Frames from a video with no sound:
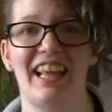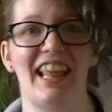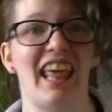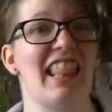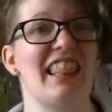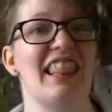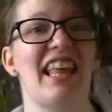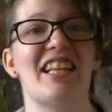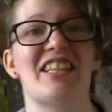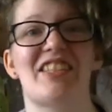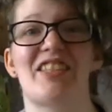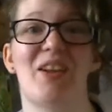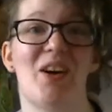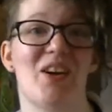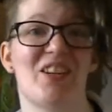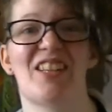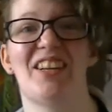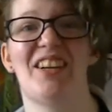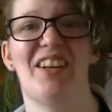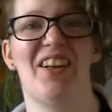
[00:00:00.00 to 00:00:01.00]
like, that's
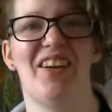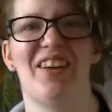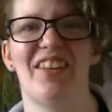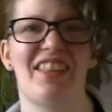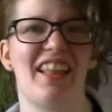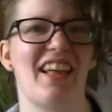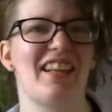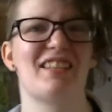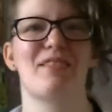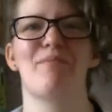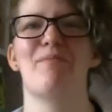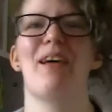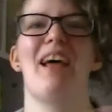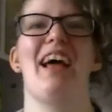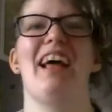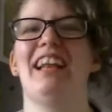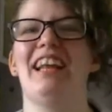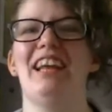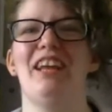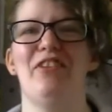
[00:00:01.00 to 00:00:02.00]
not a lot. That's
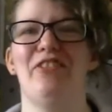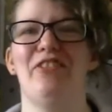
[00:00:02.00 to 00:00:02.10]
barely